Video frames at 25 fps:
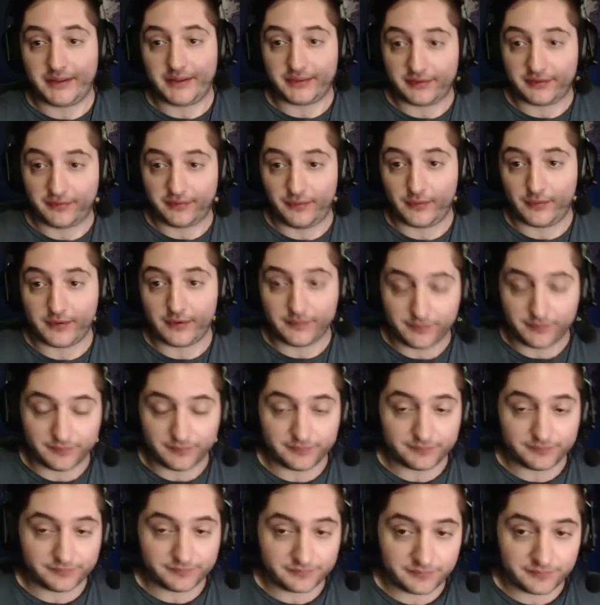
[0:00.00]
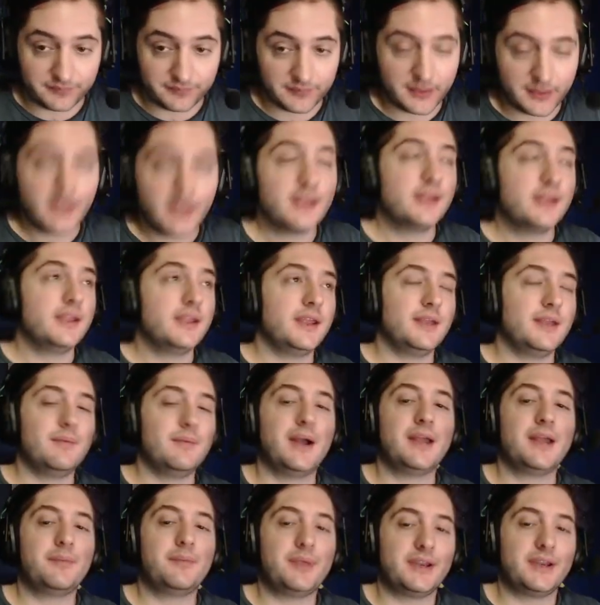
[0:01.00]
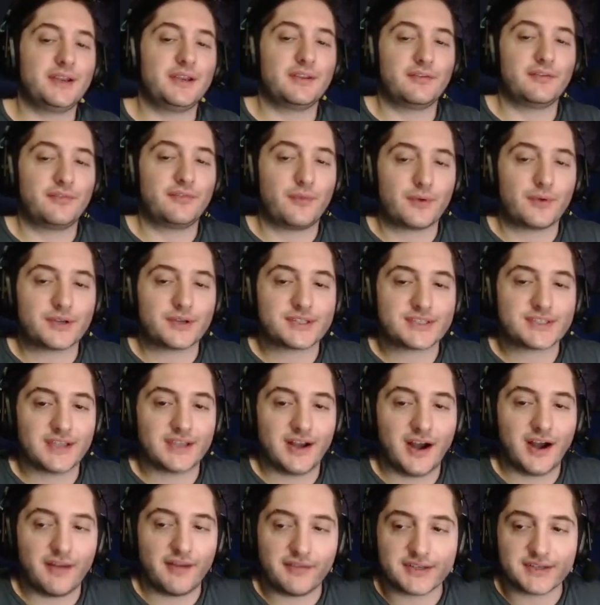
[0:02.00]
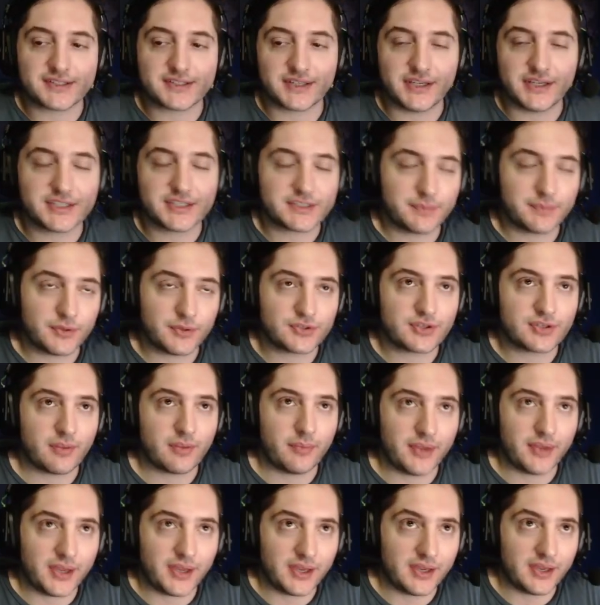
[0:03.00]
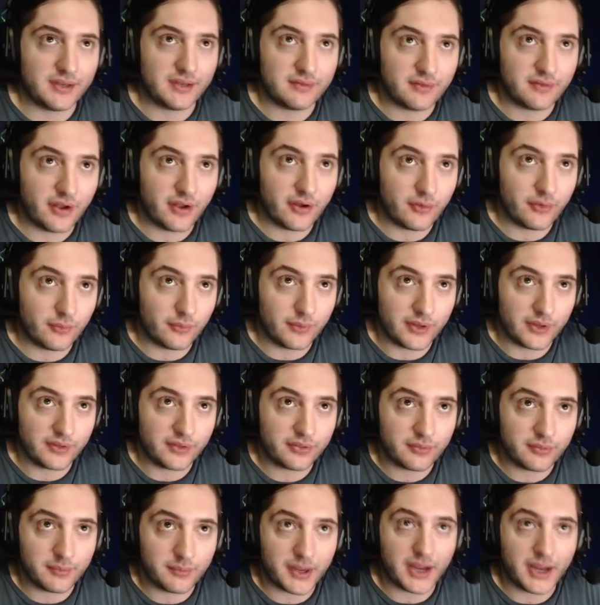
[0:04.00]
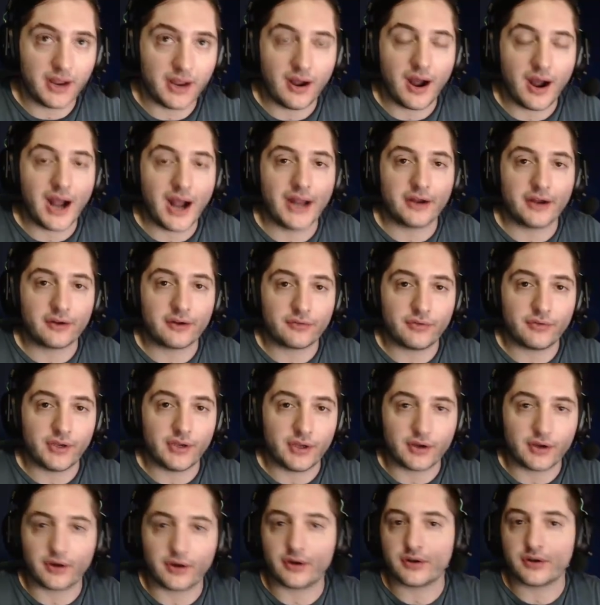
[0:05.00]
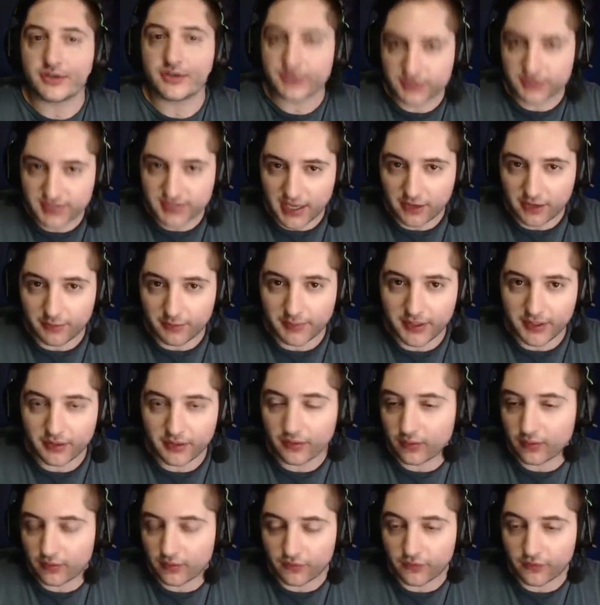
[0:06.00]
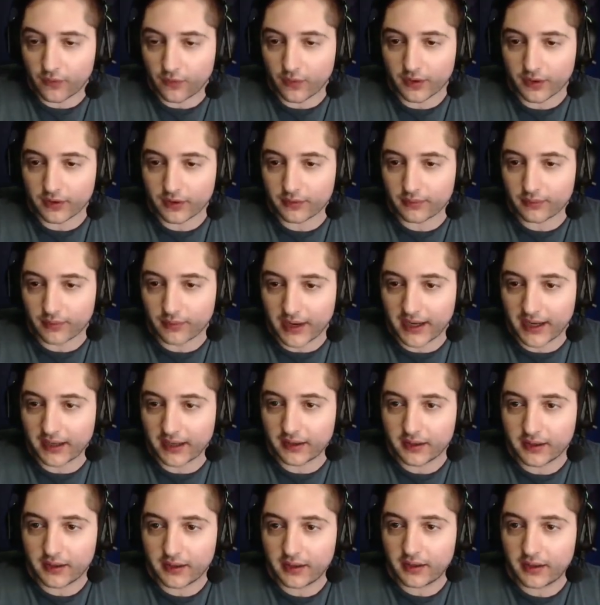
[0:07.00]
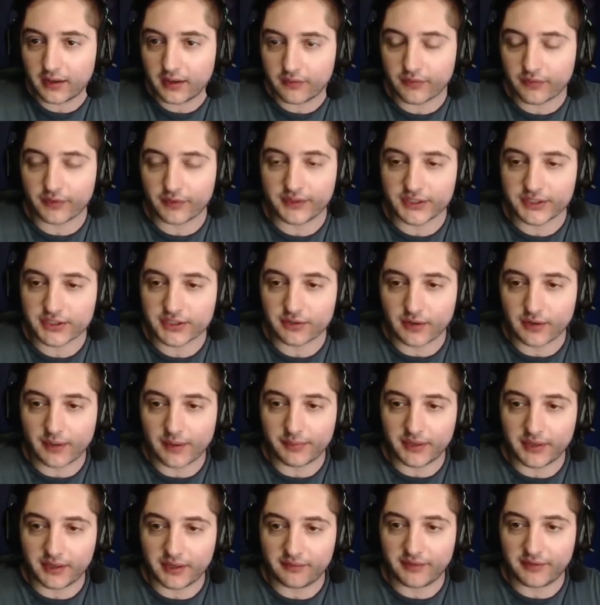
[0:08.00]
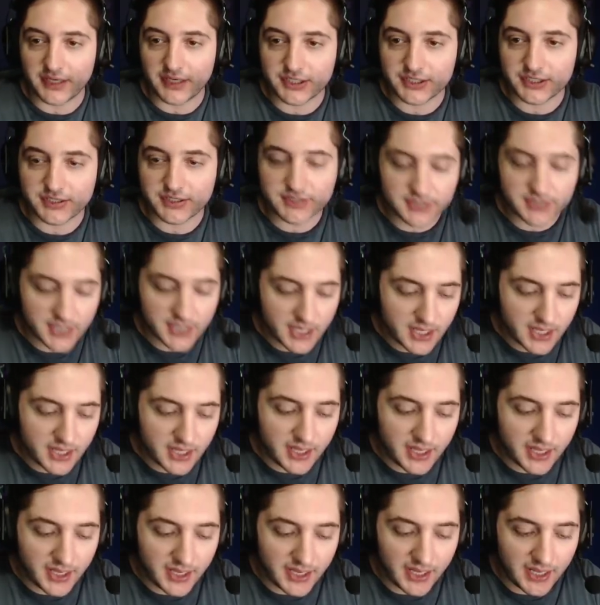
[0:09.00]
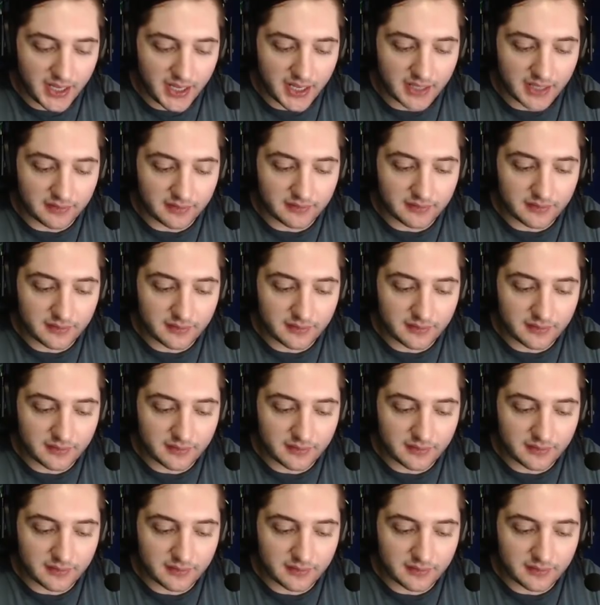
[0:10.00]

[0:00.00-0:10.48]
the fort? In my opinion, the forts, obviously it's supposed to be dealt with by a higher tier settlement or fort, right? For these corrupted invasions. And